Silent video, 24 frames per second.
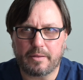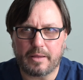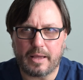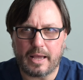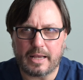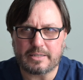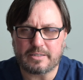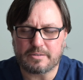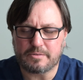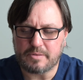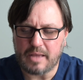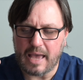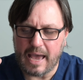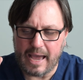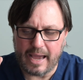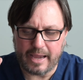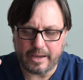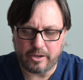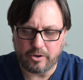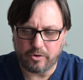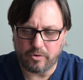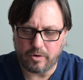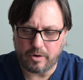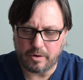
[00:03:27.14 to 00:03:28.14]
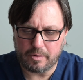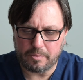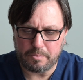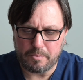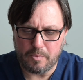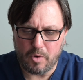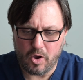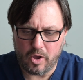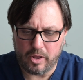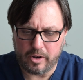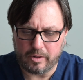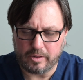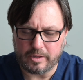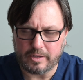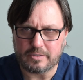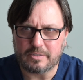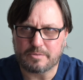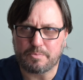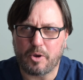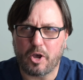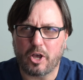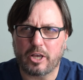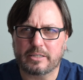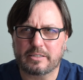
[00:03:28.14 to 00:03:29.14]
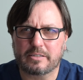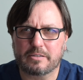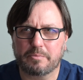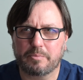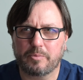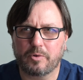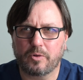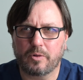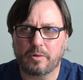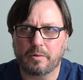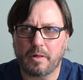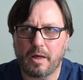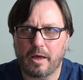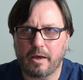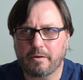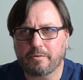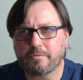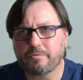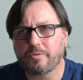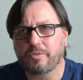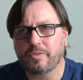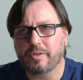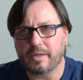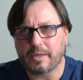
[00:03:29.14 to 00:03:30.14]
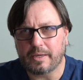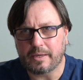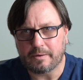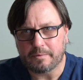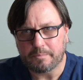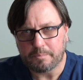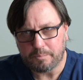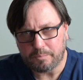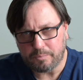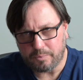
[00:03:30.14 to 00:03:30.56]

as accurate a model as possible of the